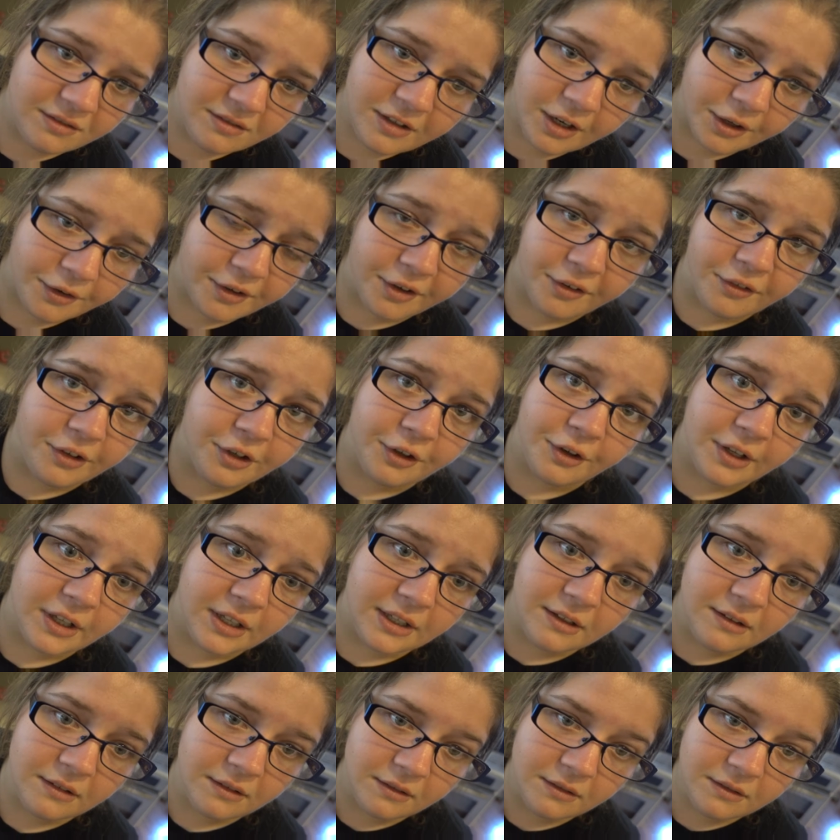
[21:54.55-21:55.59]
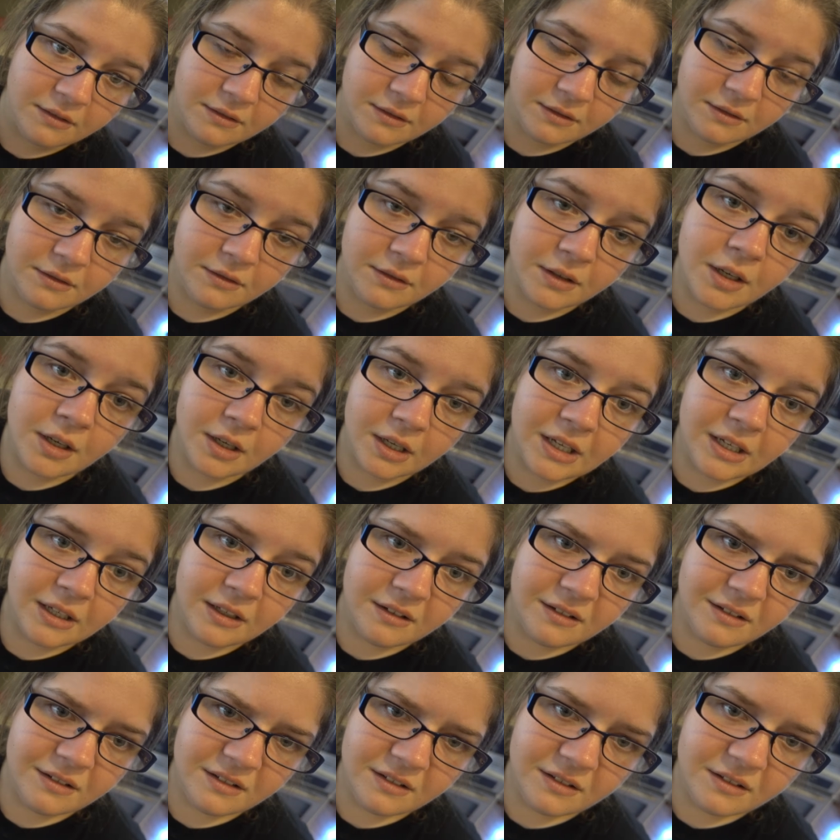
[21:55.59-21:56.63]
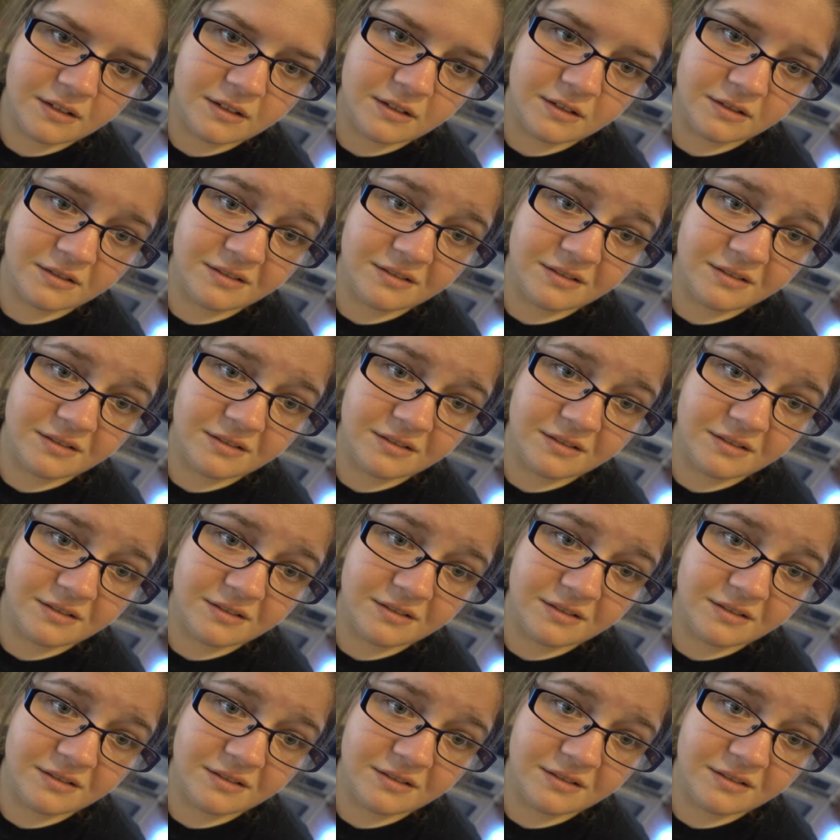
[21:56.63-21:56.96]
No, don't. Because do yeah, I don't want him drinking milk and it messes